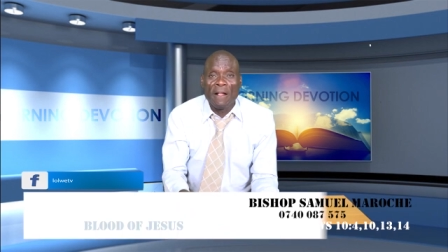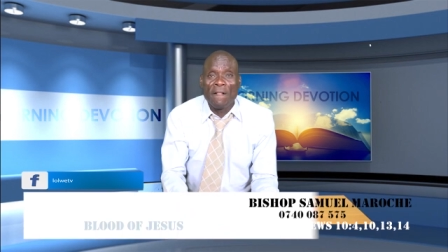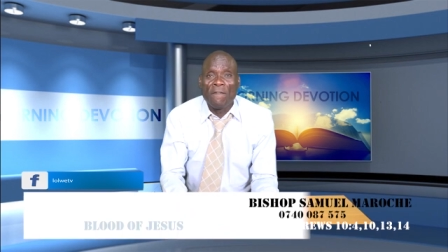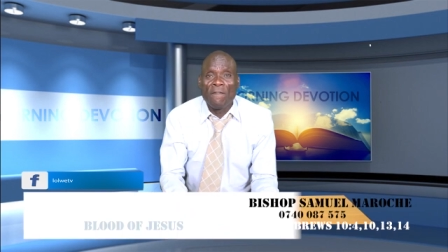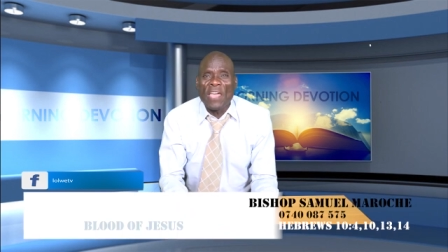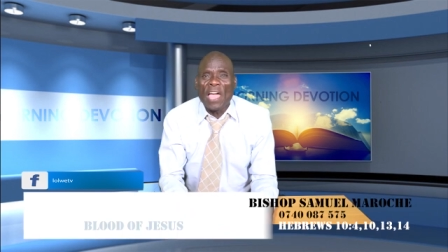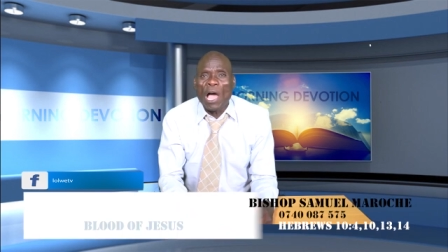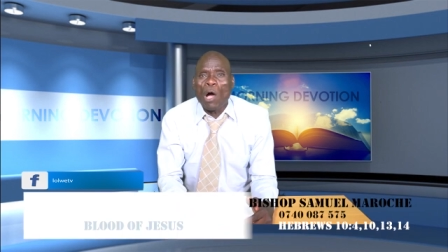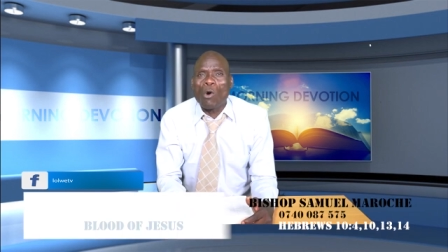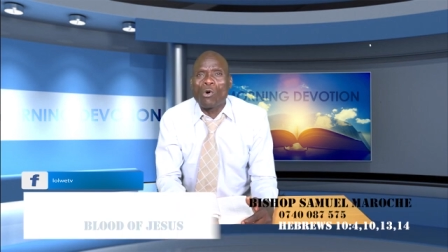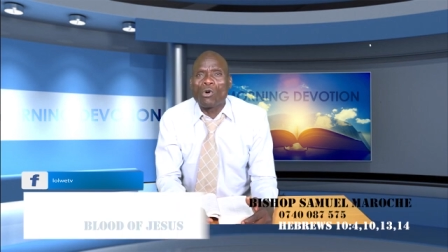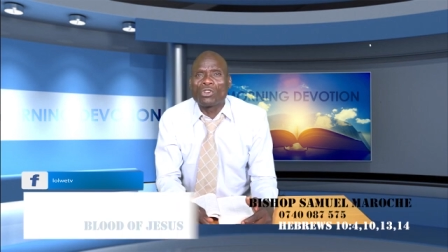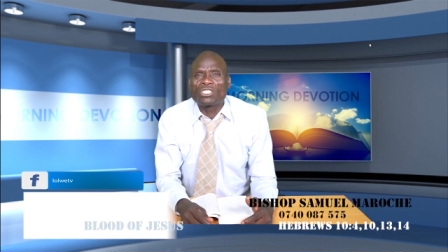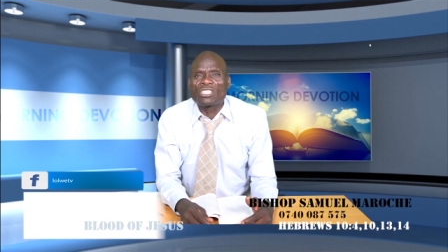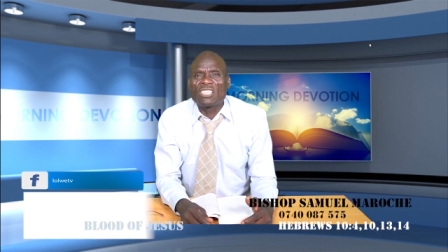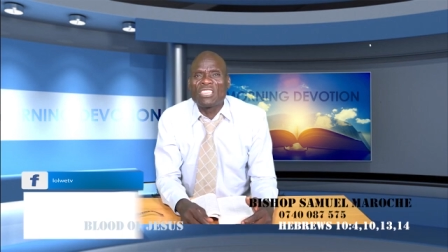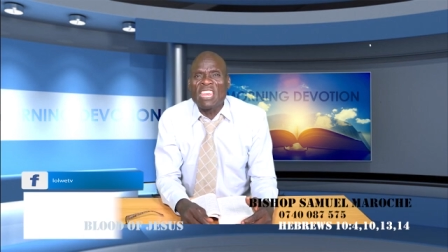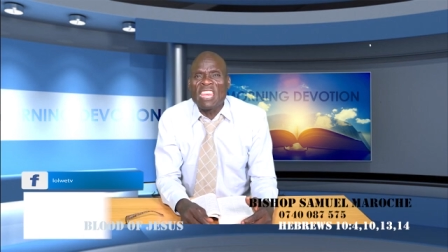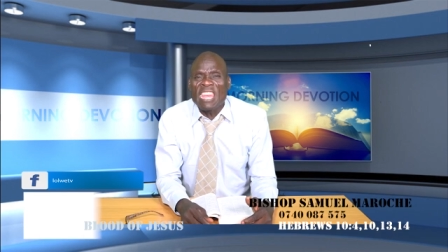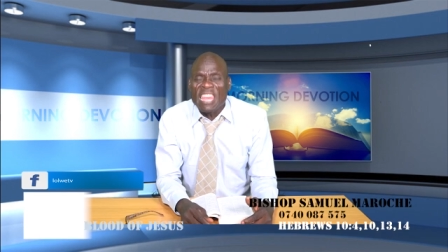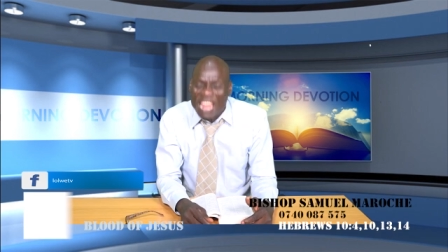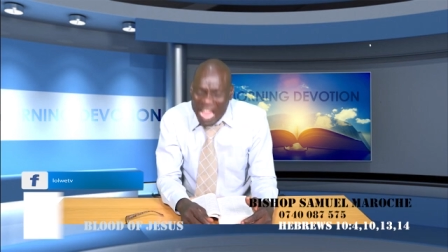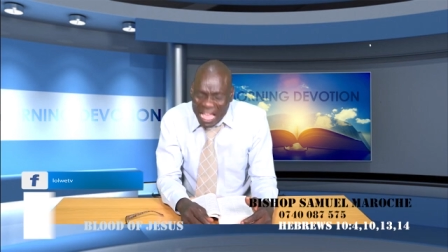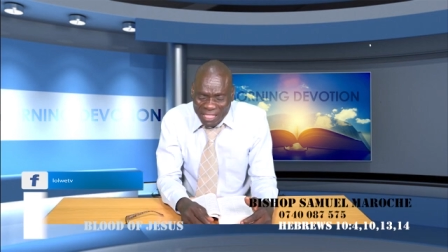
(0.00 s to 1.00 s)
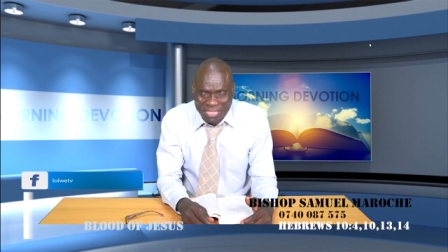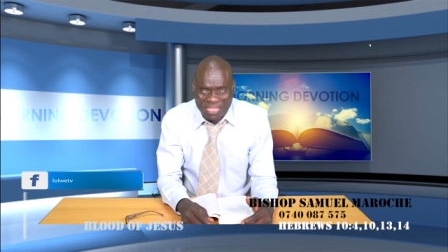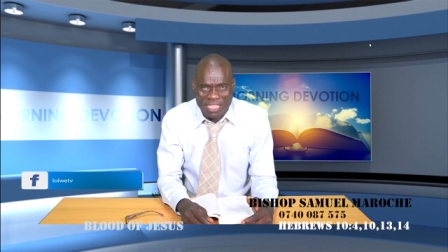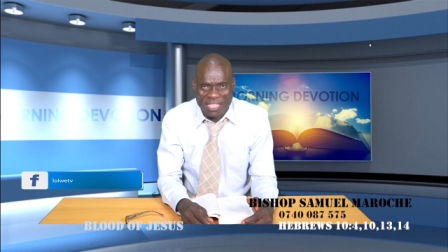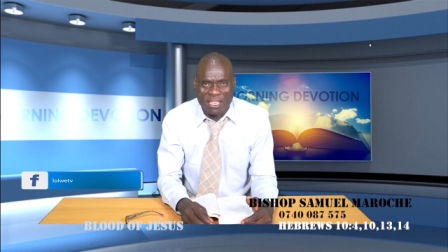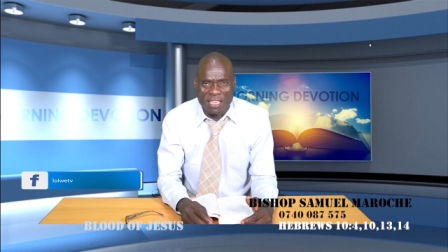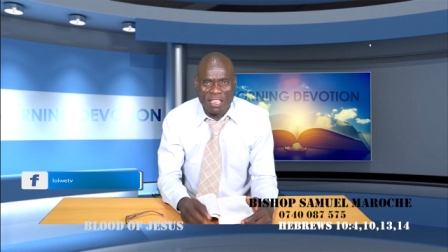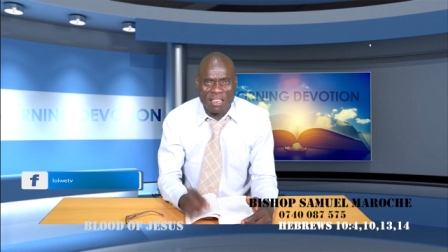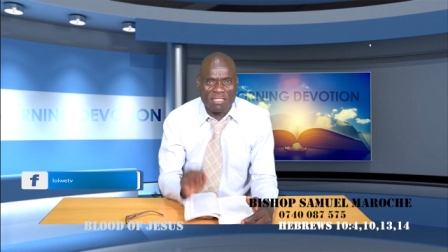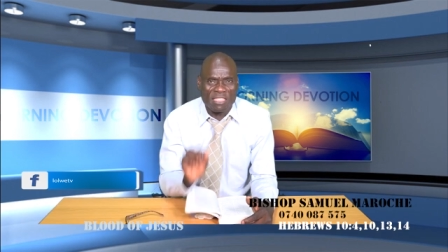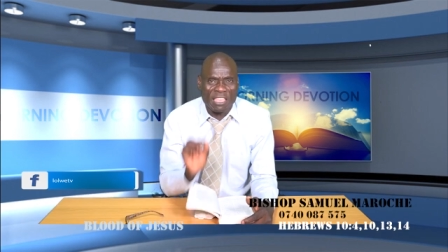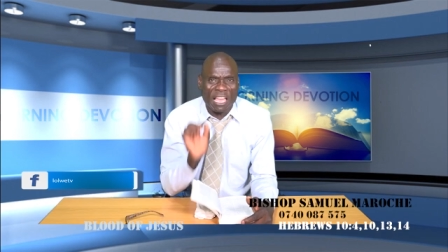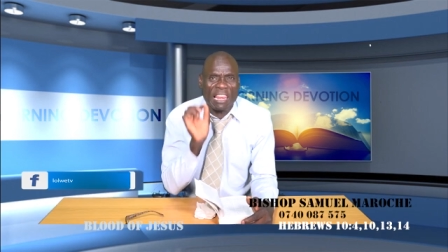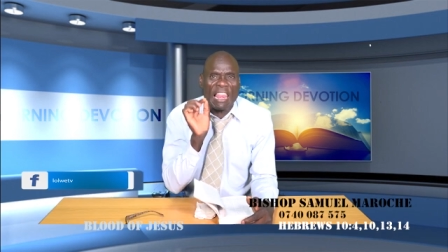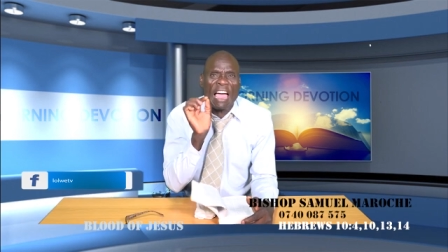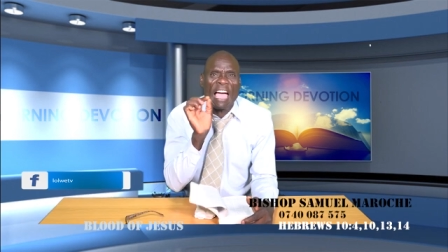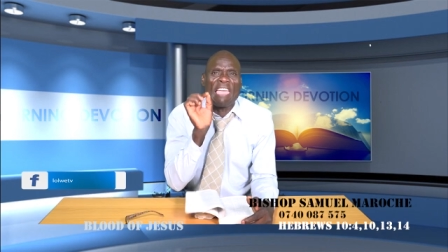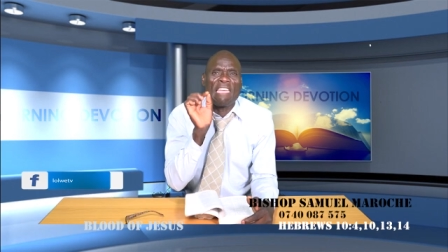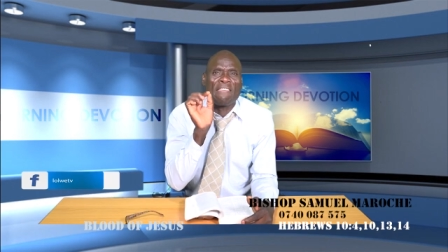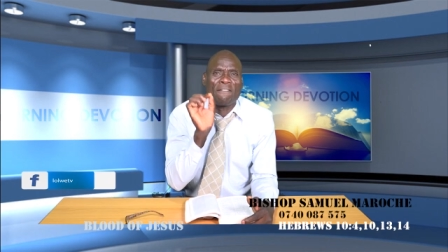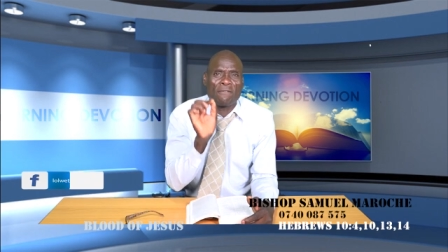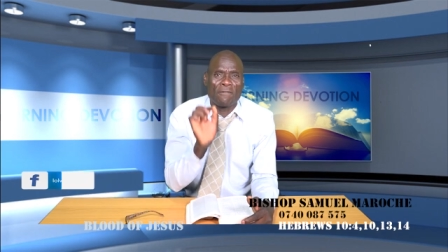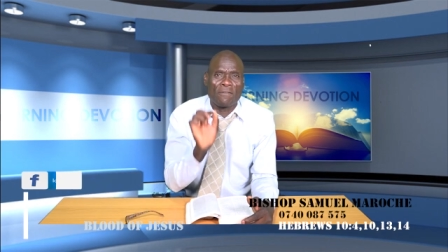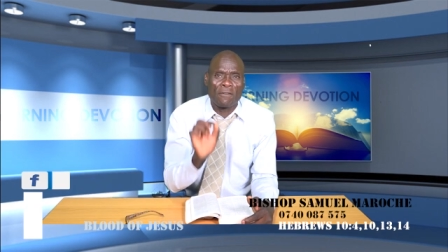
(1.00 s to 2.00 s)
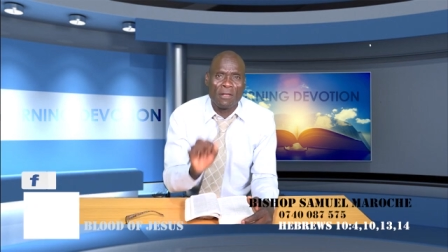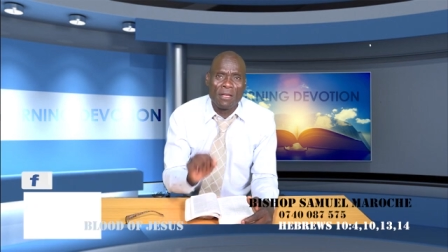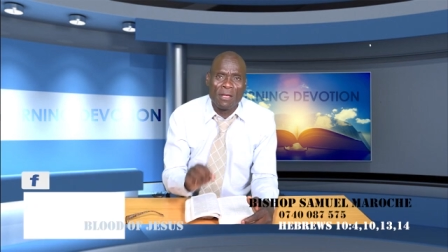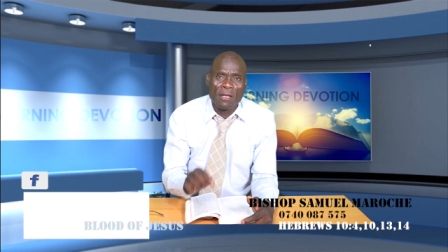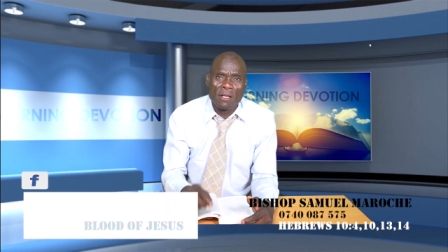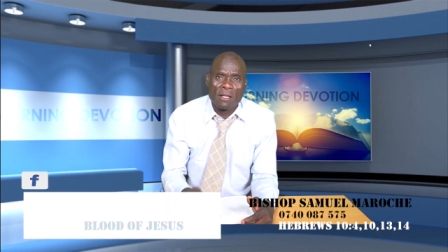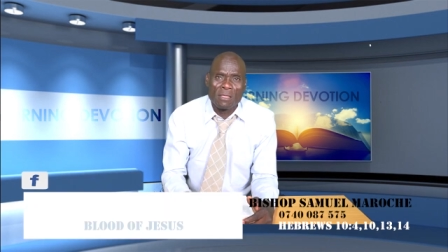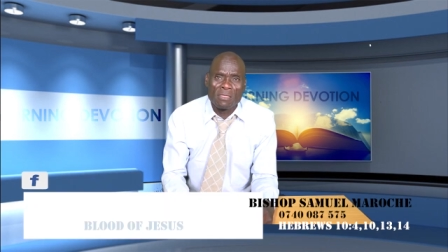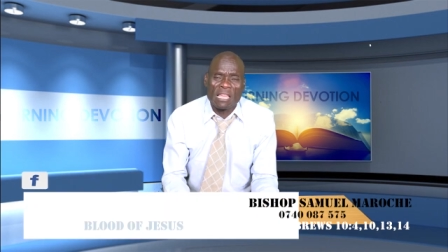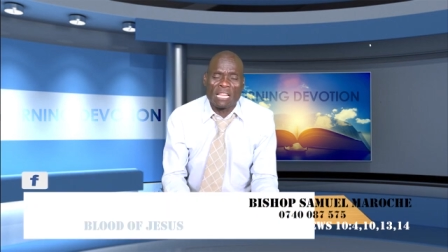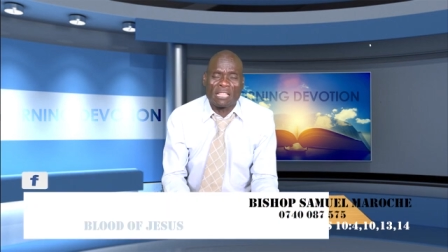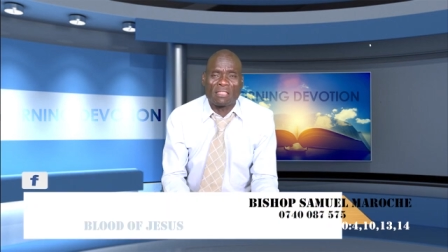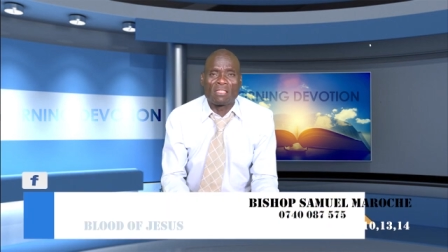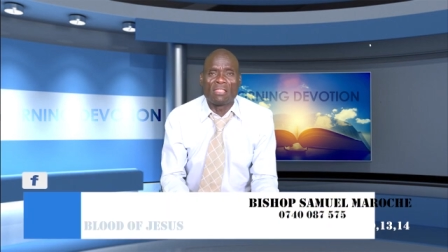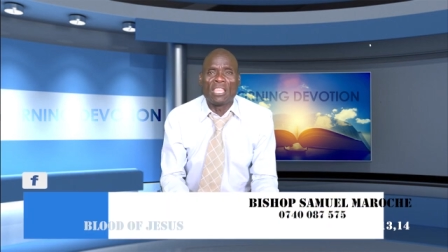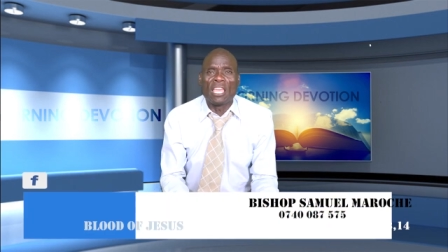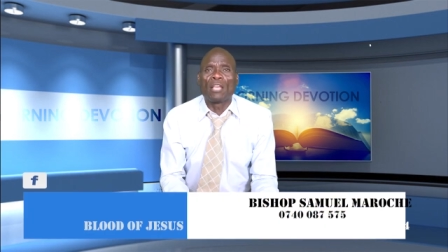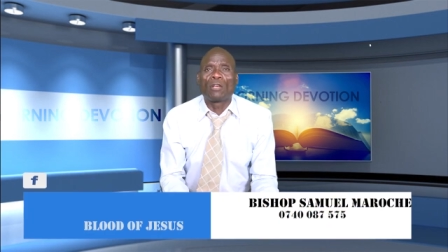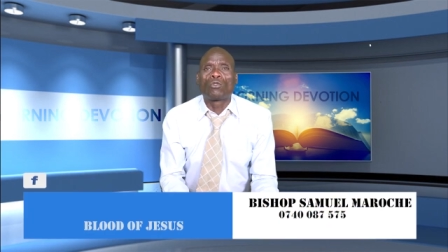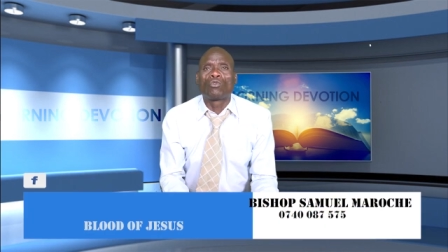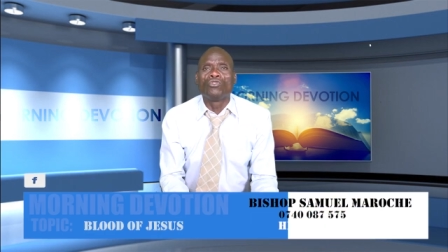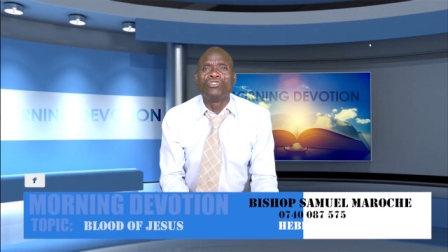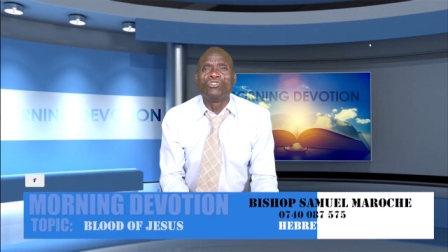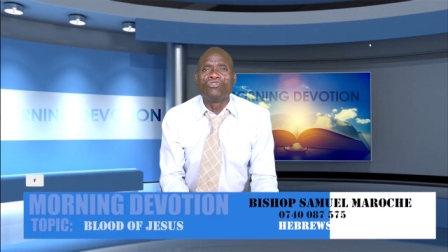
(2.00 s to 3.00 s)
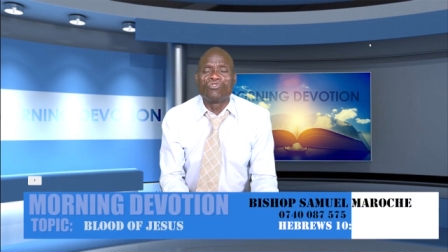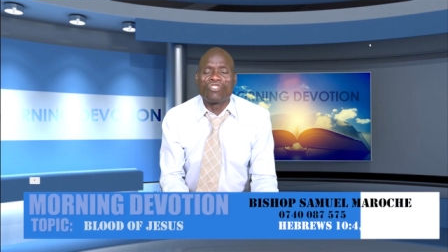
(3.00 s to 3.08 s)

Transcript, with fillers: There was nothing in their life that they could